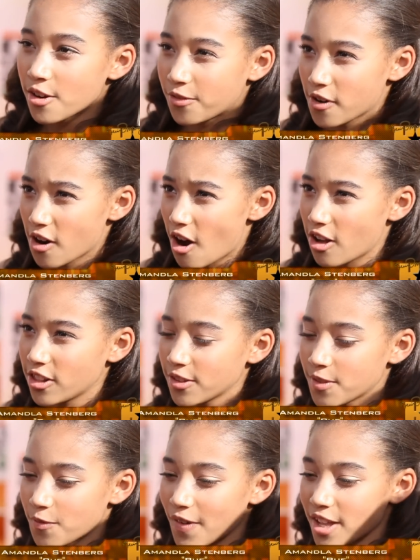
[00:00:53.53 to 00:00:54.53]
for all of
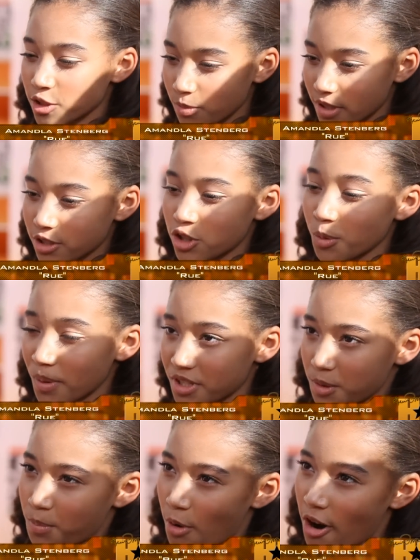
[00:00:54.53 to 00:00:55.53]
the fans who've been super
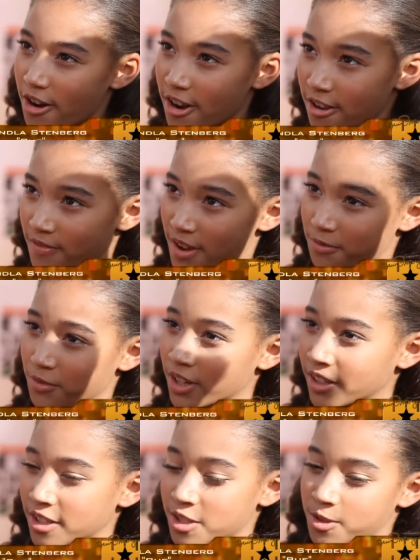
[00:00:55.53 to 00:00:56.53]
supportive and
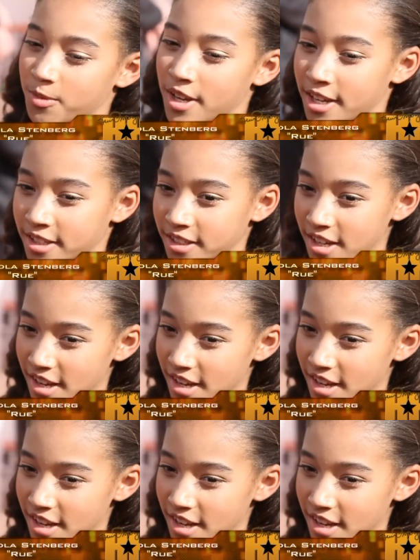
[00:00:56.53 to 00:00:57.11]
really sweet